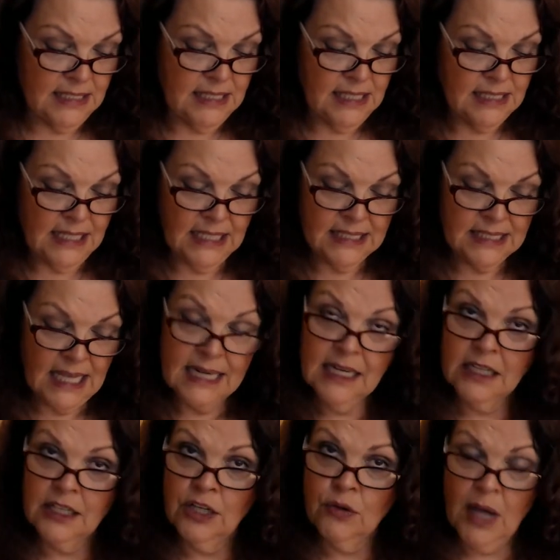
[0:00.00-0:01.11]
is an
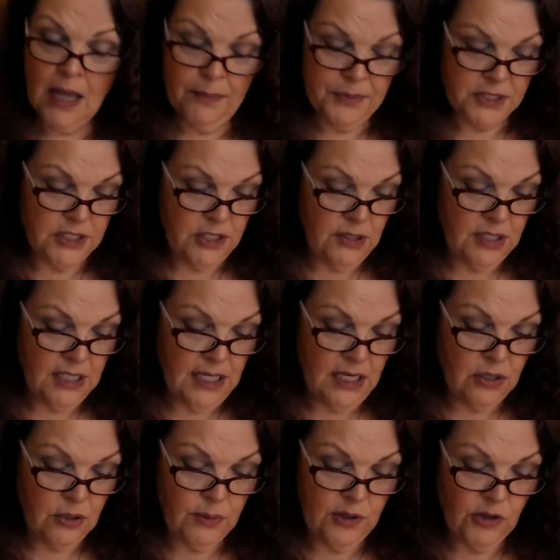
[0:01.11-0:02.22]
exciting new opportunity,
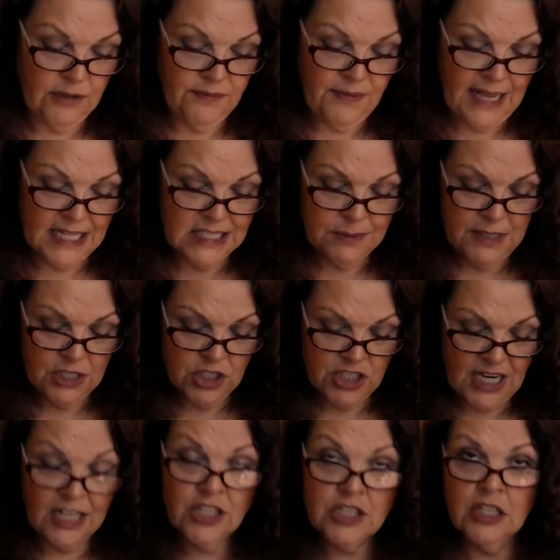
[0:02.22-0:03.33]
career advancement,
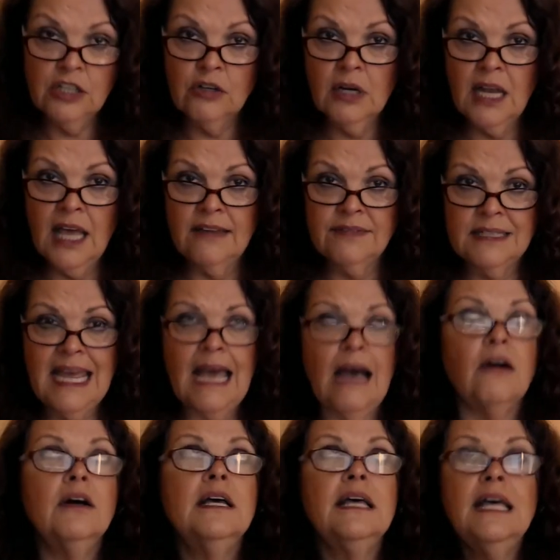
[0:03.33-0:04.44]
changing your life now.